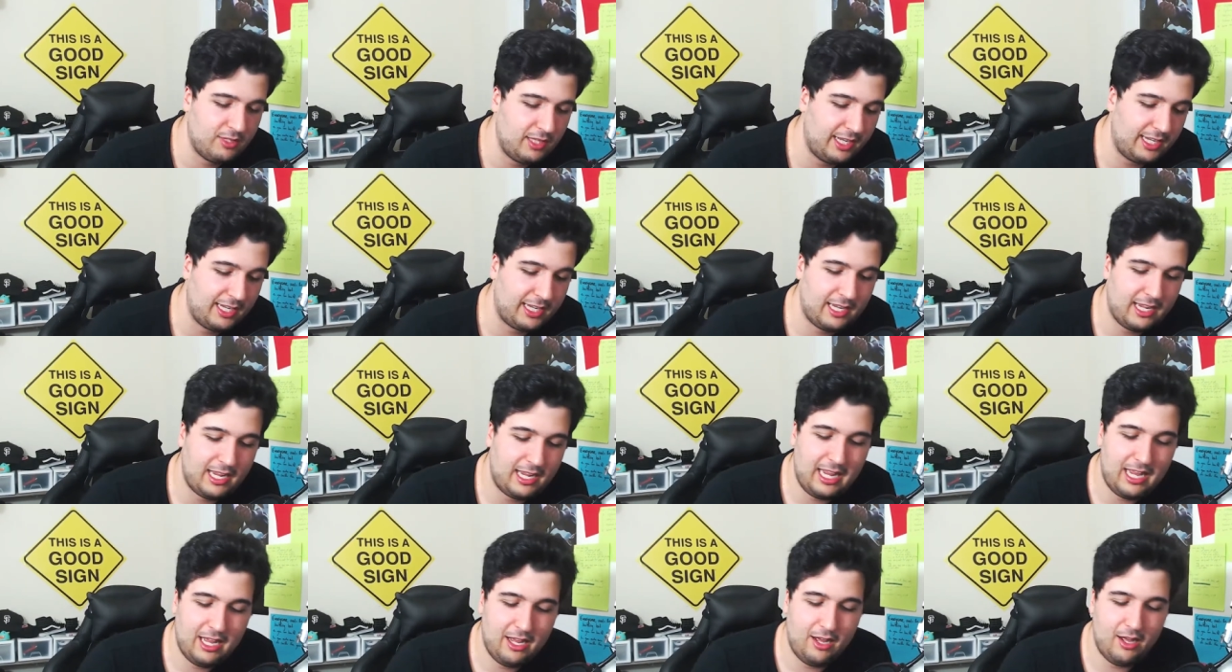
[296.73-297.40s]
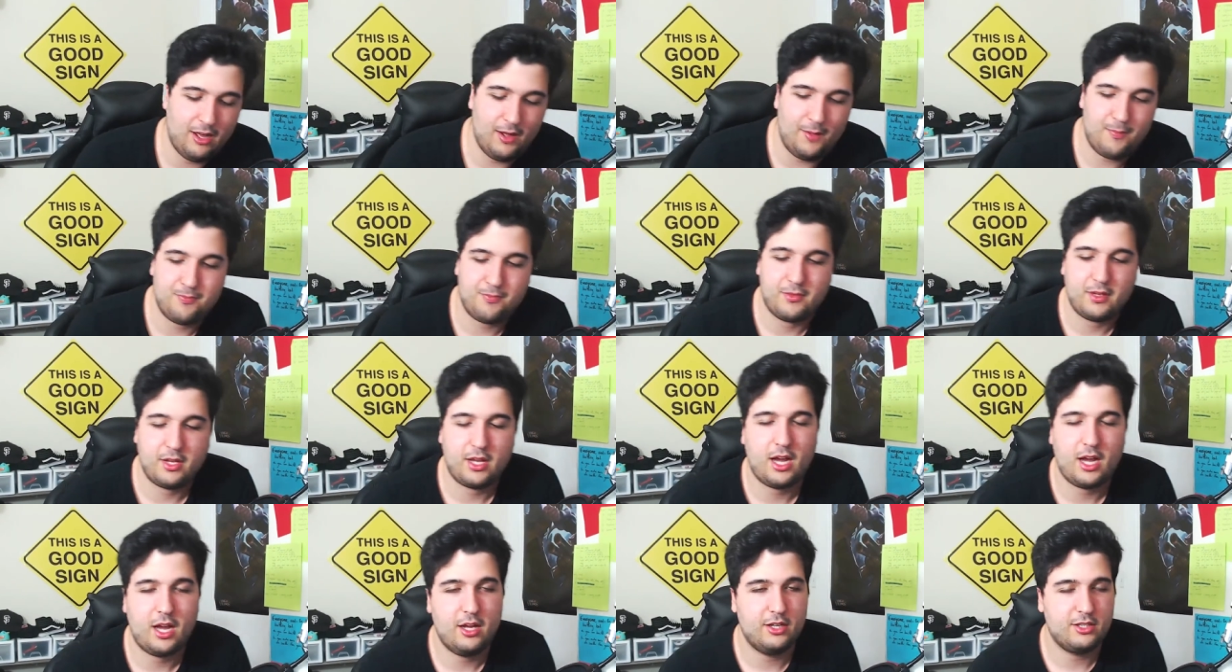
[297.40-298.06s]
Like
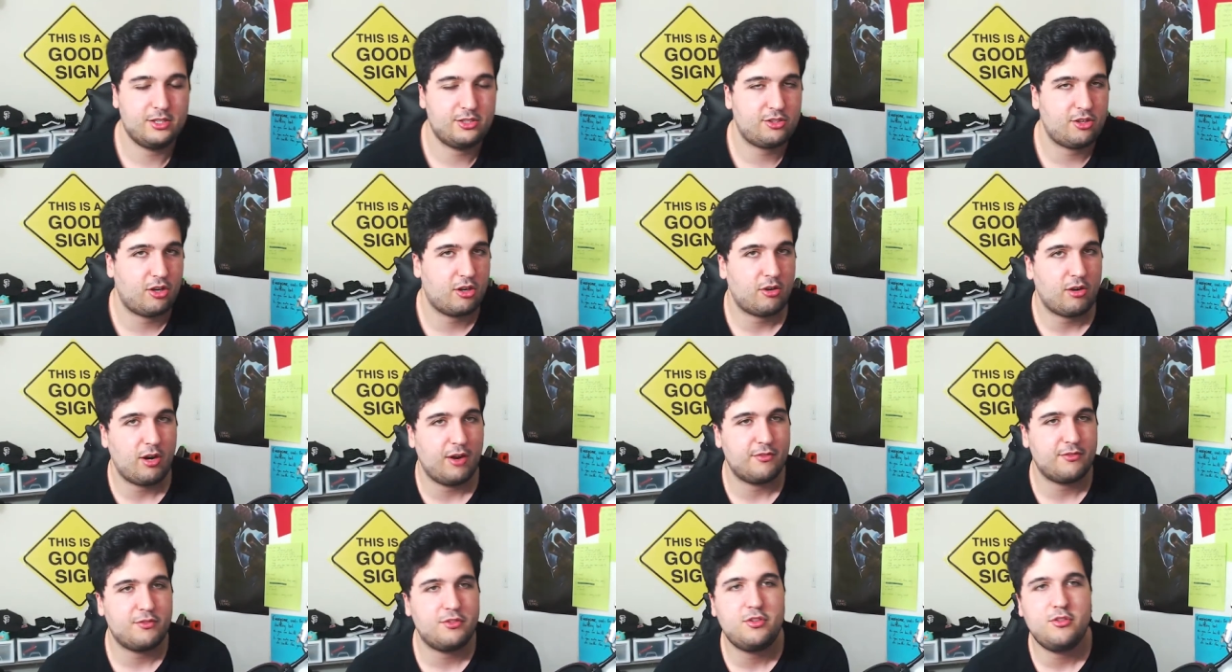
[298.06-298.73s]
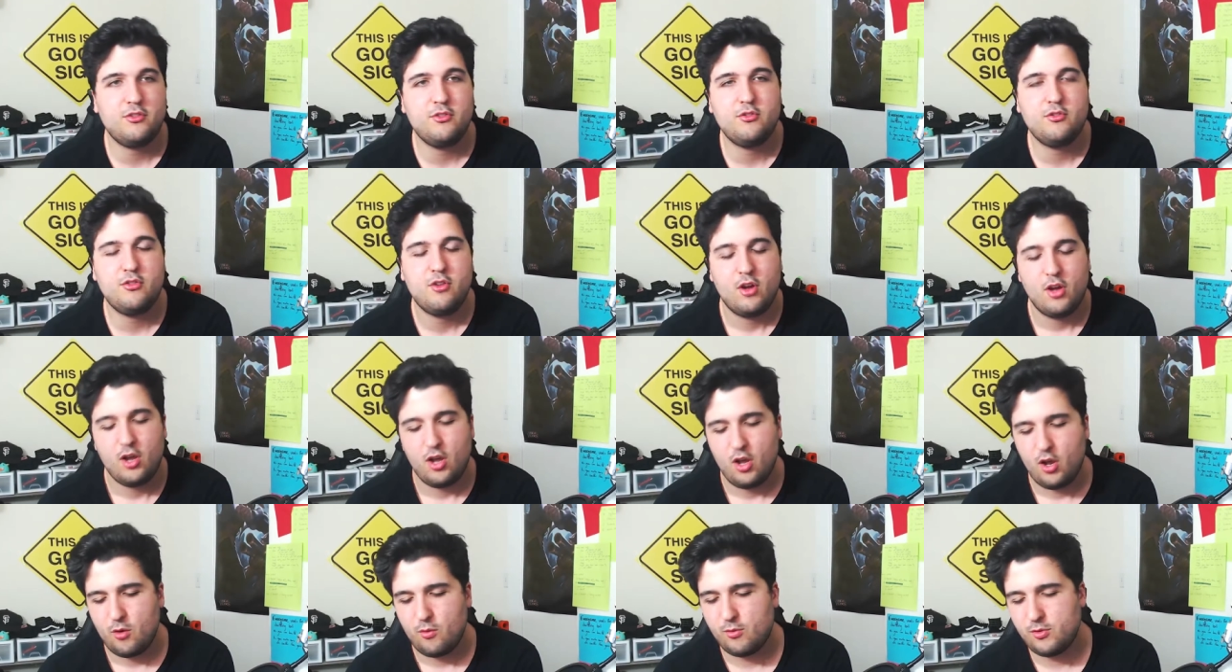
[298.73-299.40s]
um, uh, StarCraft 2
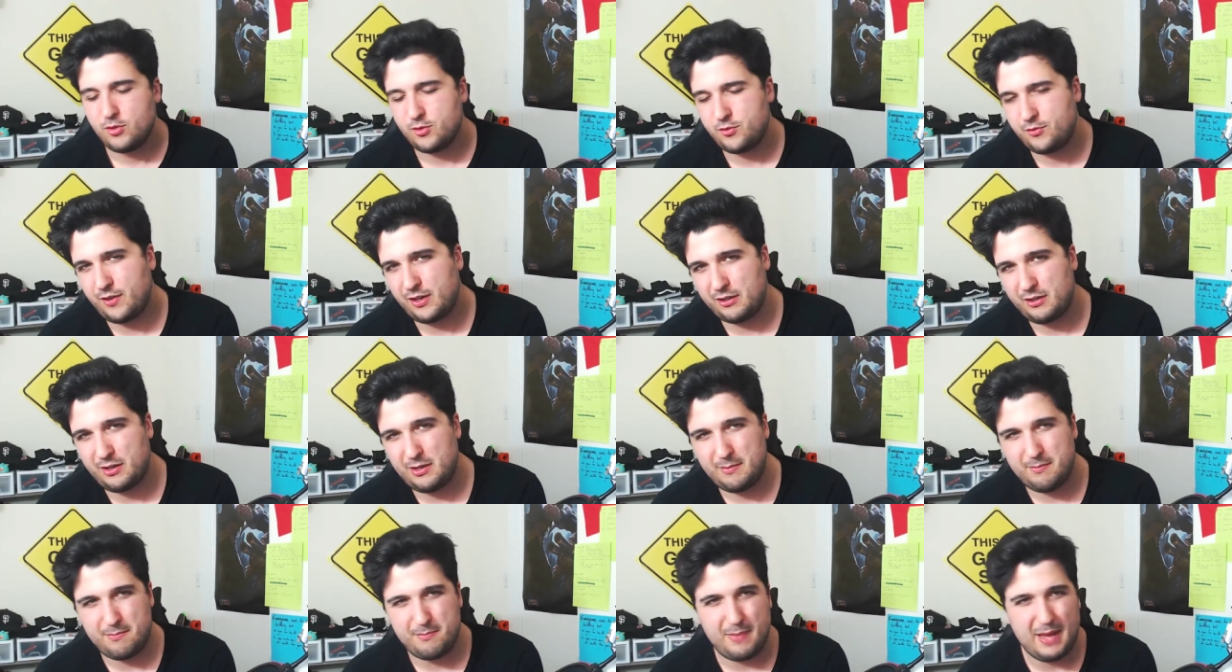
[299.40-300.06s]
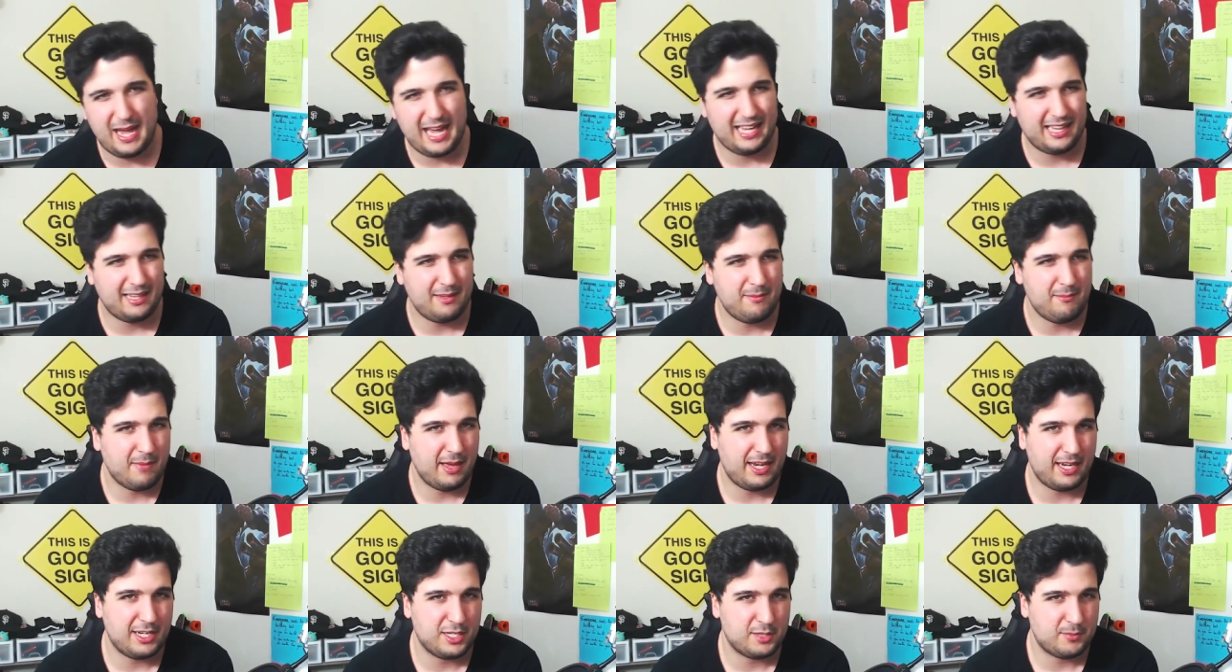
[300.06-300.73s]
was very badly
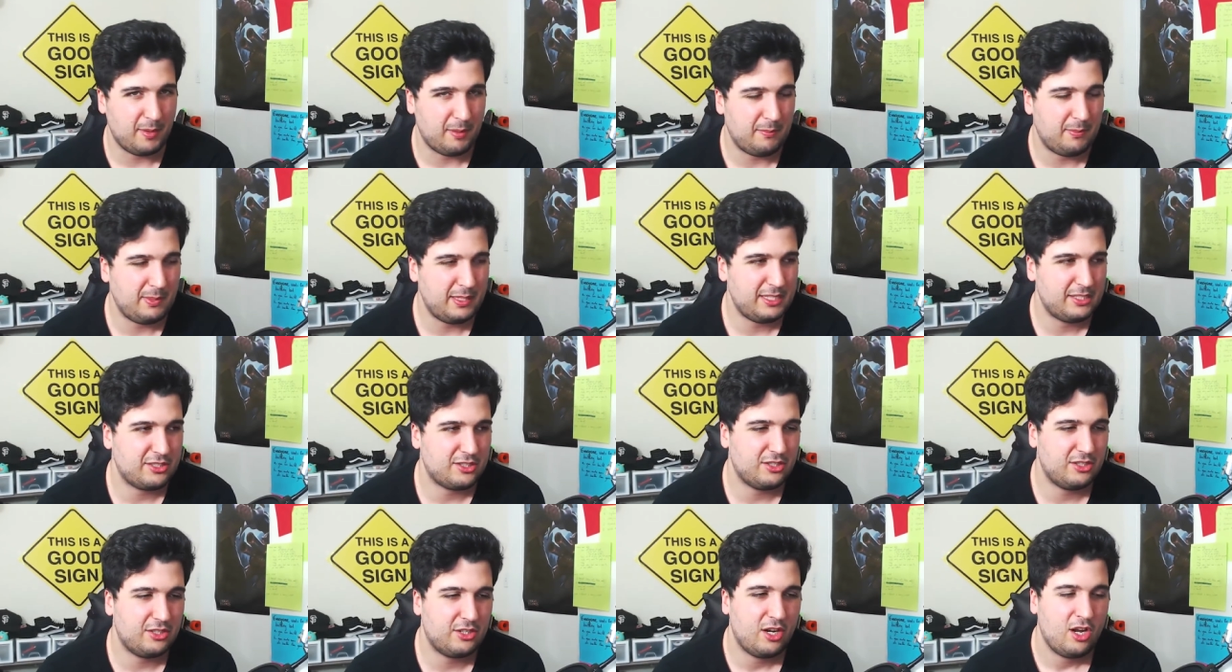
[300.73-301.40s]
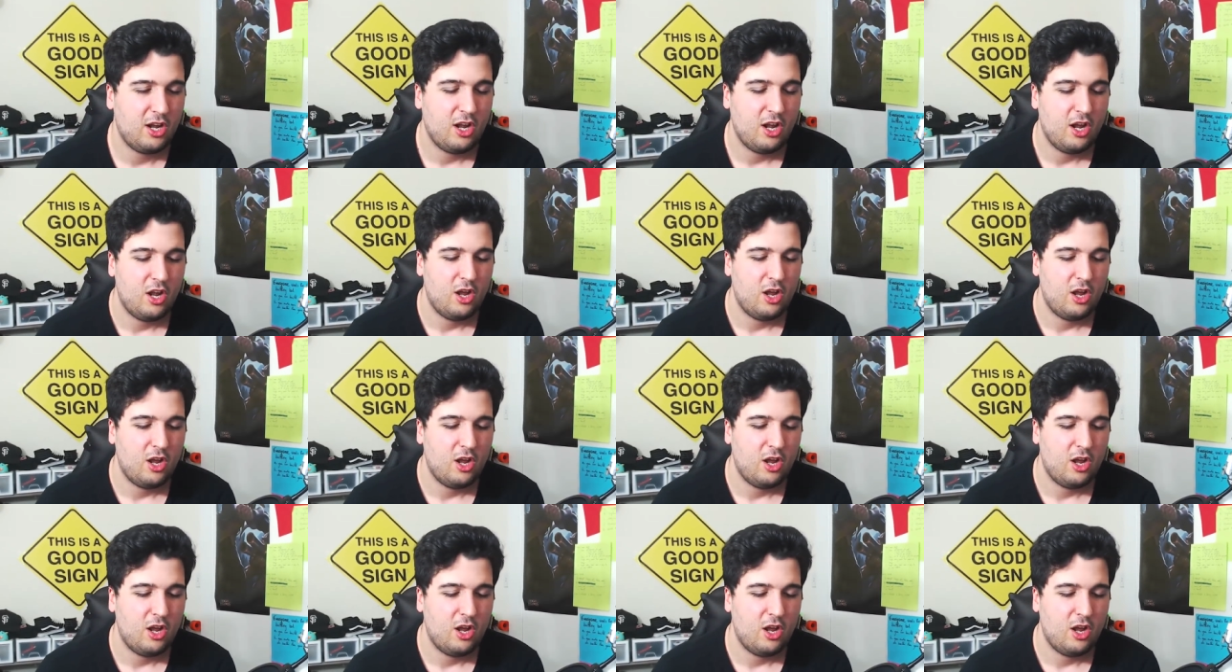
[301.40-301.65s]
managed by Blizzard.